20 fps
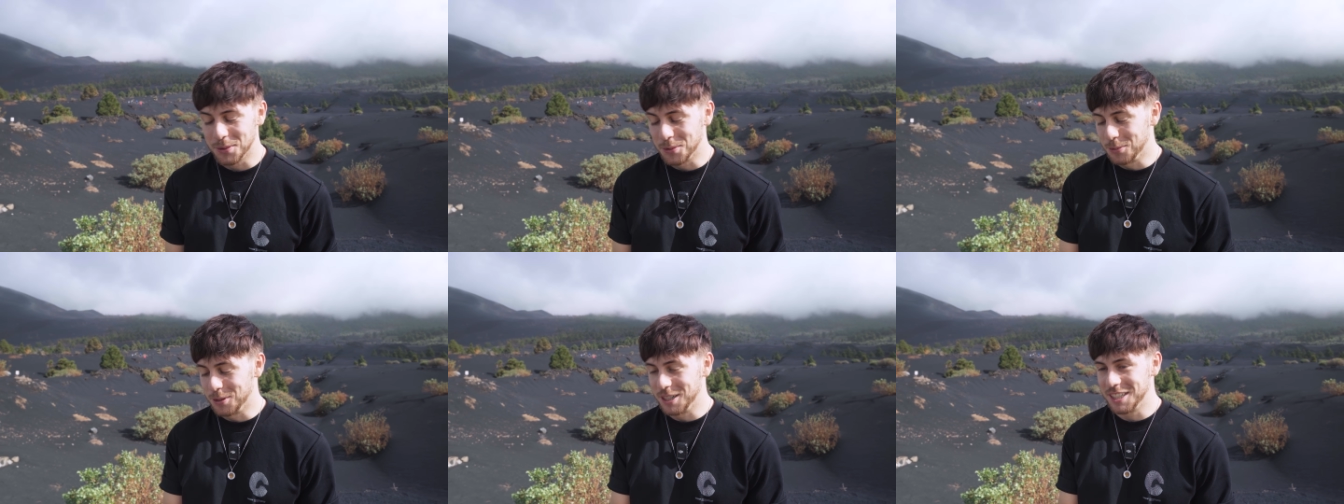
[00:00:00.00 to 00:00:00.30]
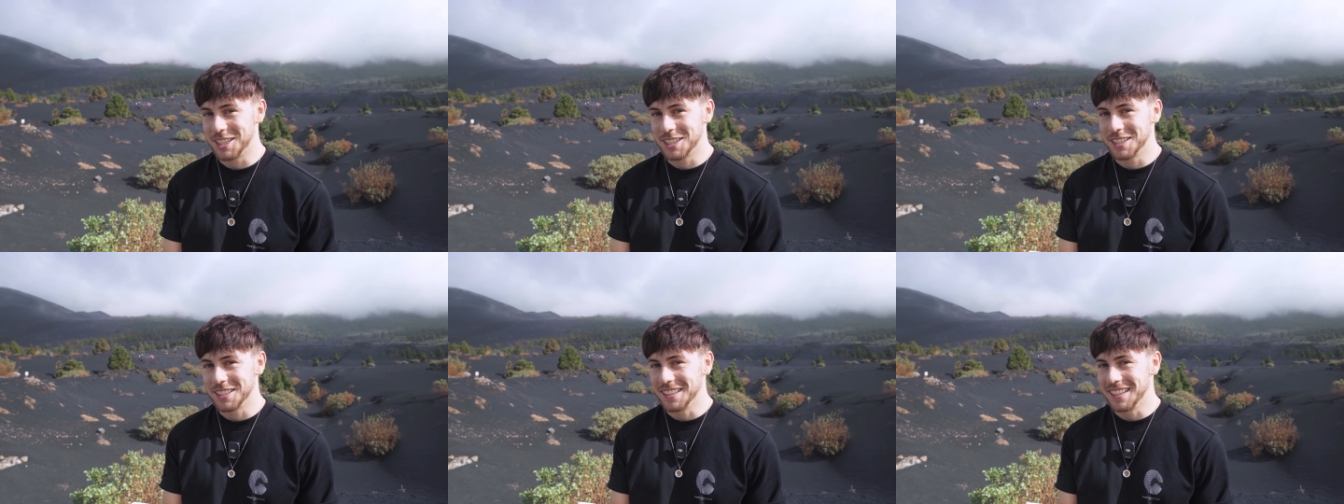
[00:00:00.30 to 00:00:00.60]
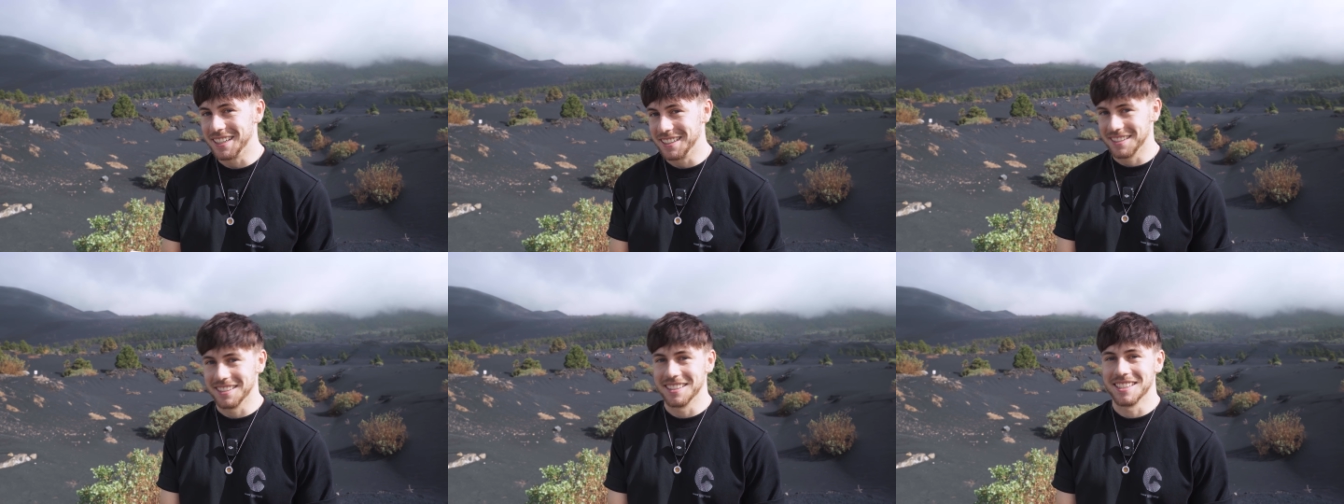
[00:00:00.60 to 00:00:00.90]
which
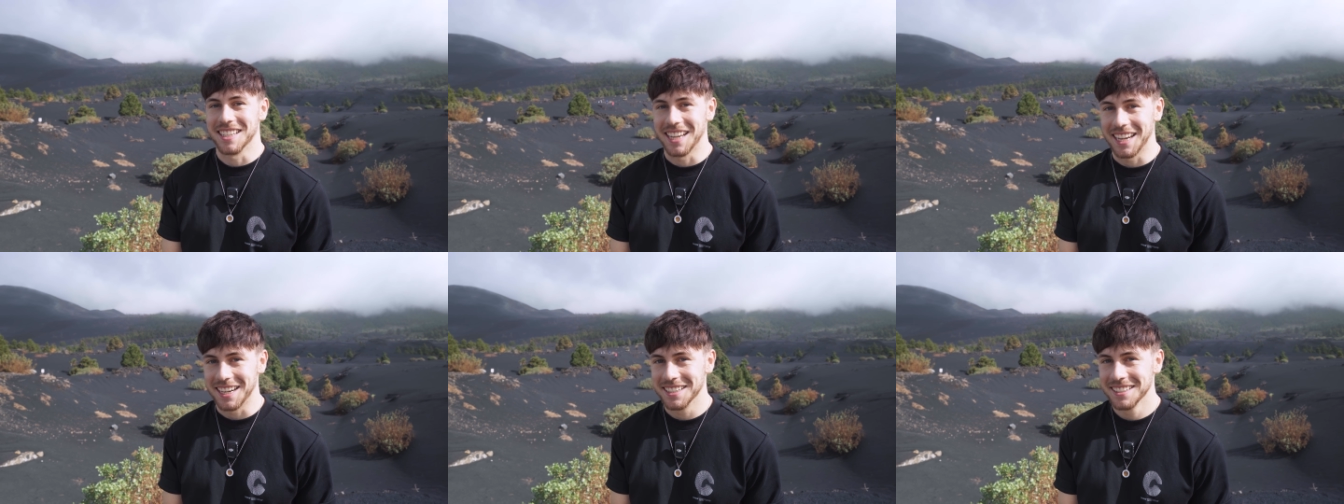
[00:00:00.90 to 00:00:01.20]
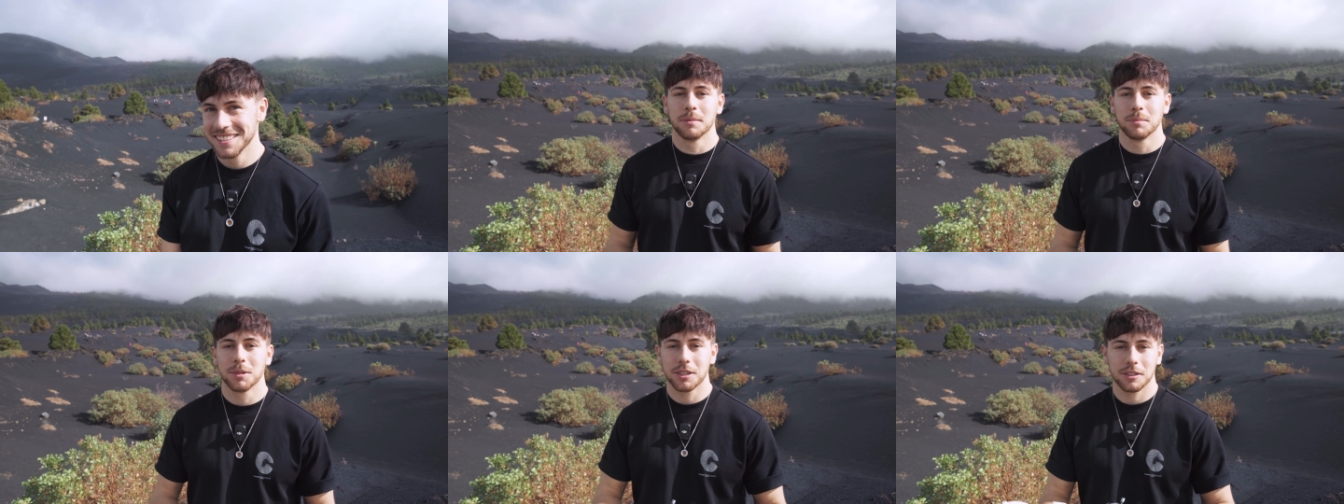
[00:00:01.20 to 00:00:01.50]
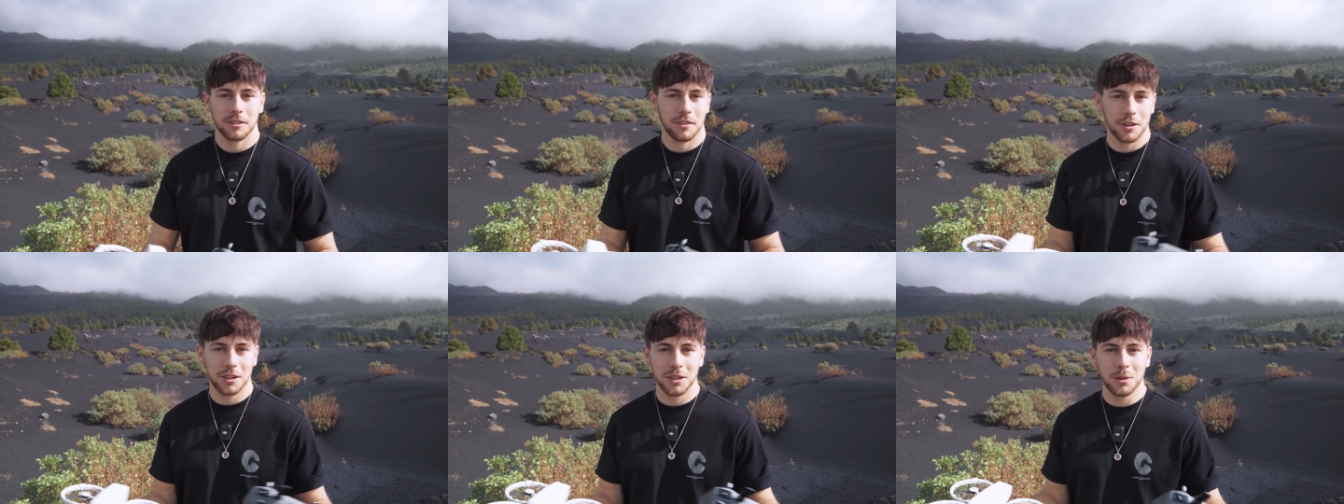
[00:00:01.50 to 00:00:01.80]
is insane
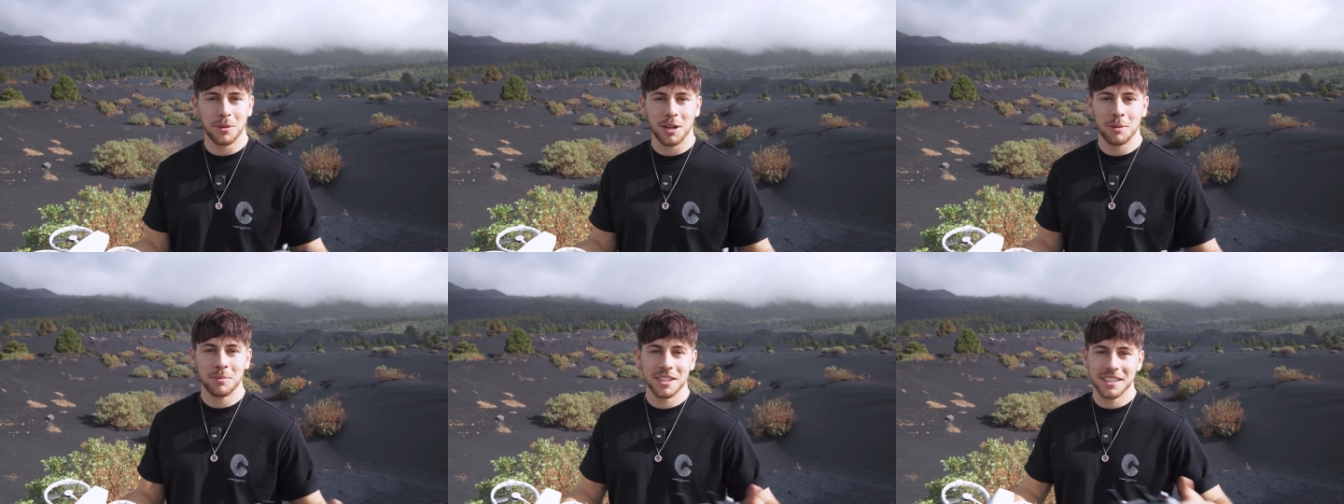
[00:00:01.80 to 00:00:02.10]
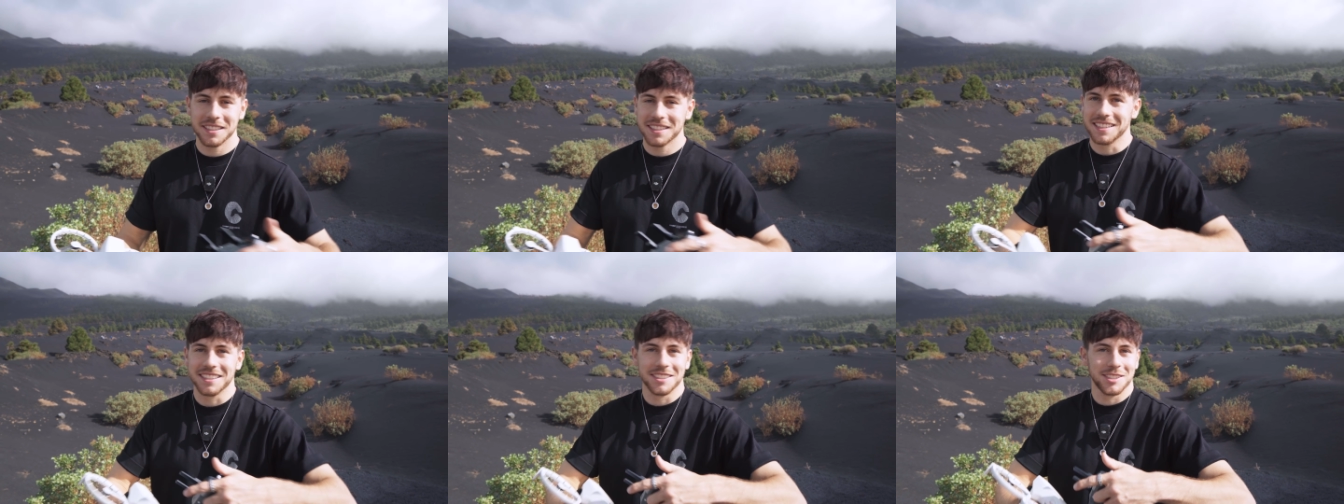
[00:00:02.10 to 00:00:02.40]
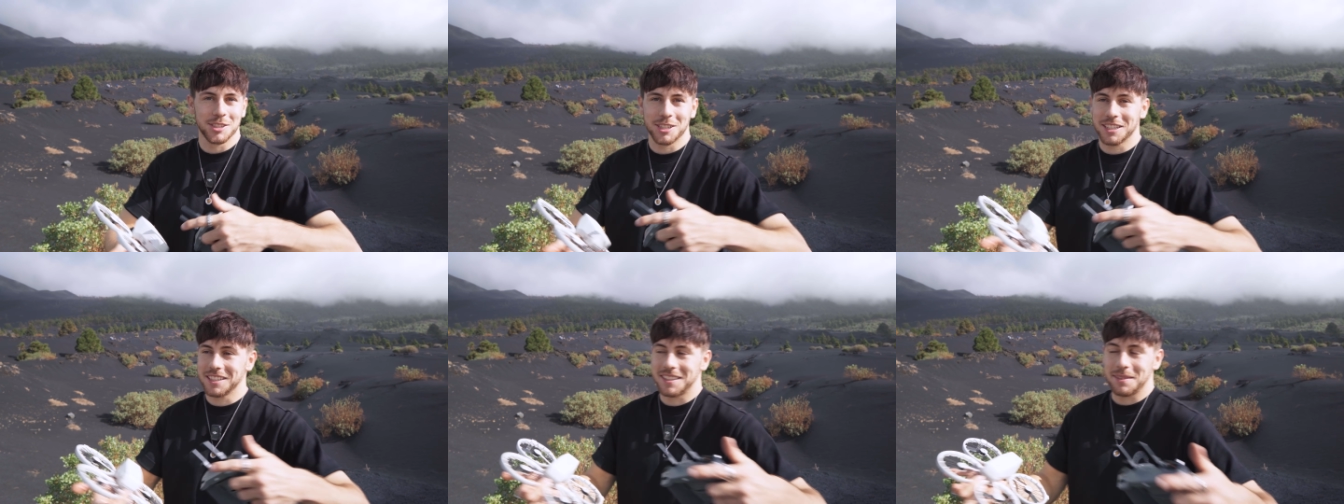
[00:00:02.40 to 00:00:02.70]
because 31 minutes is
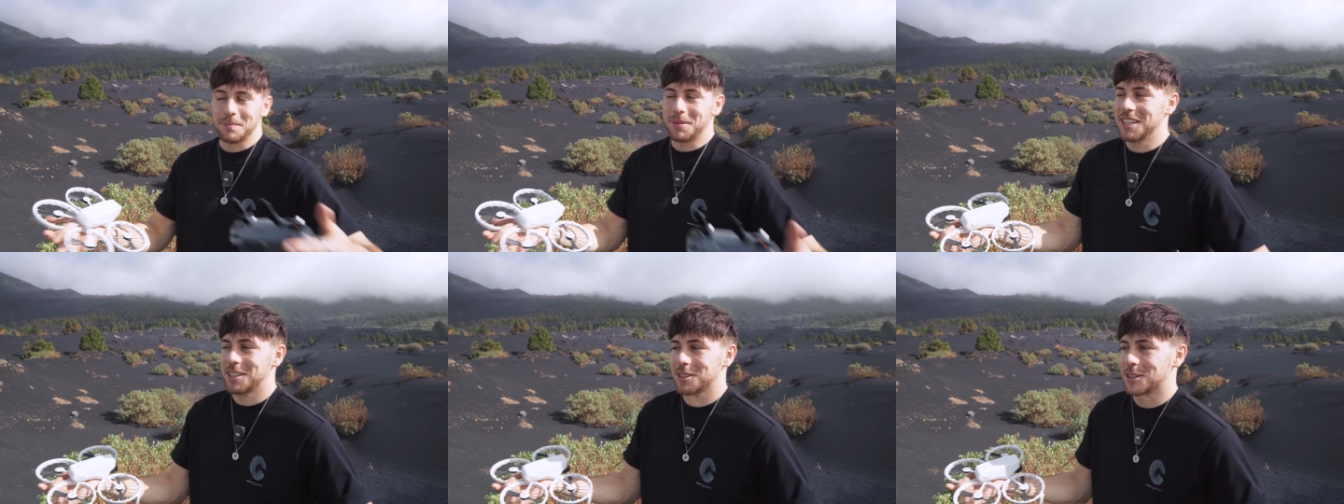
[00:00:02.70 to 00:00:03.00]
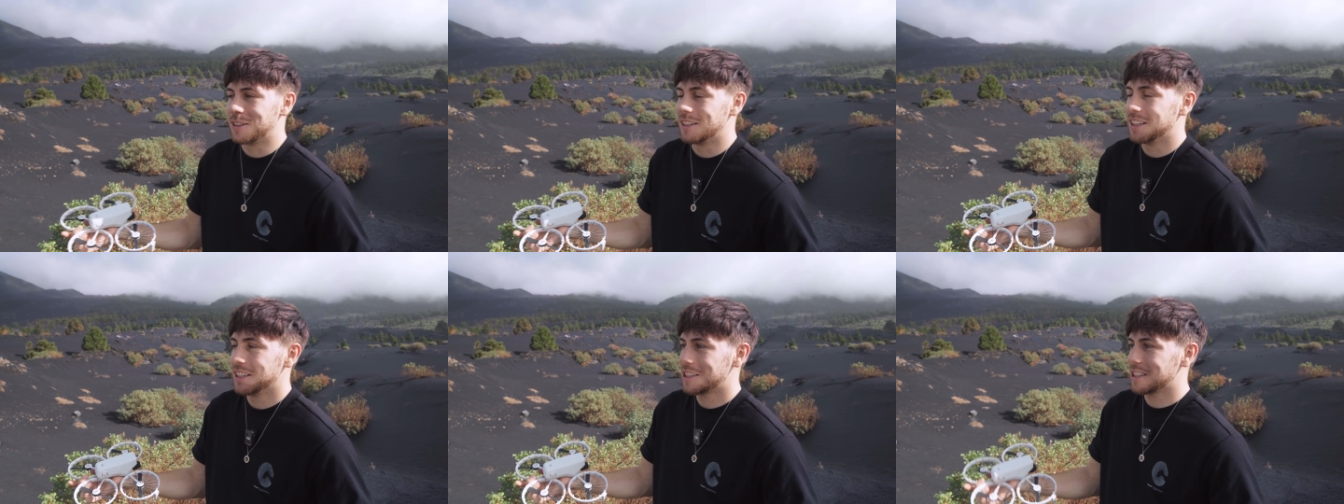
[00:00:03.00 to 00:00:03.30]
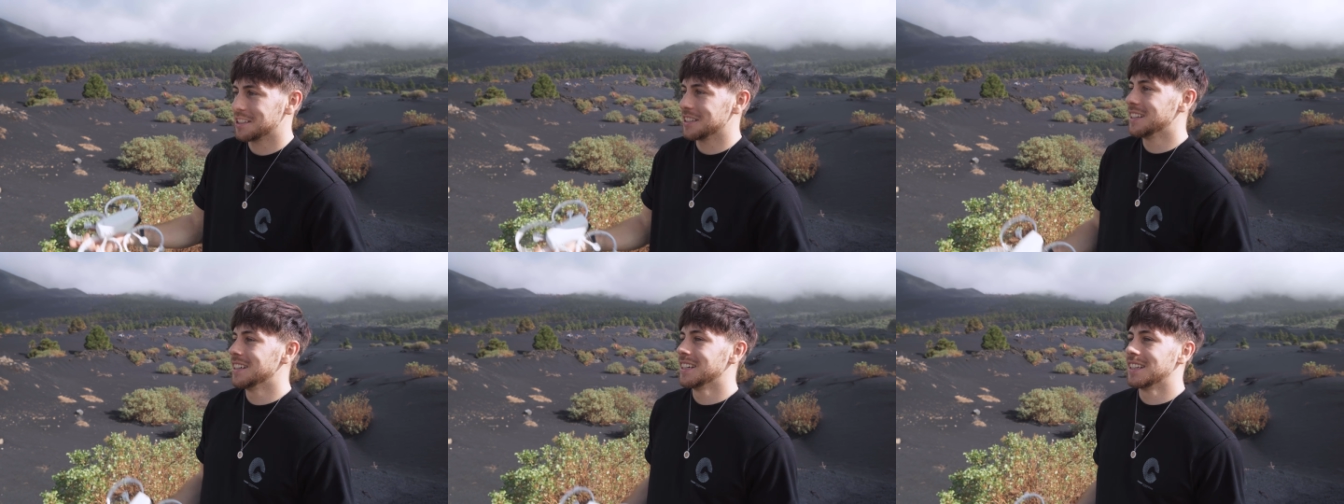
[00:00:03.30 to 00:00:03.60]
just the best
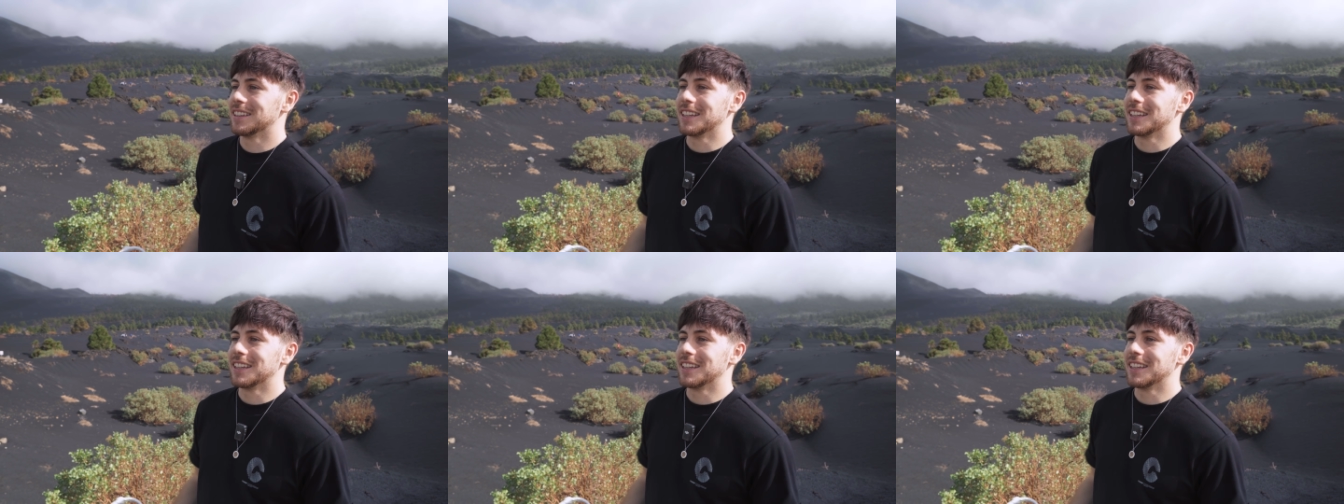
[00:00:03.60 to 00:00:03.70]
condition.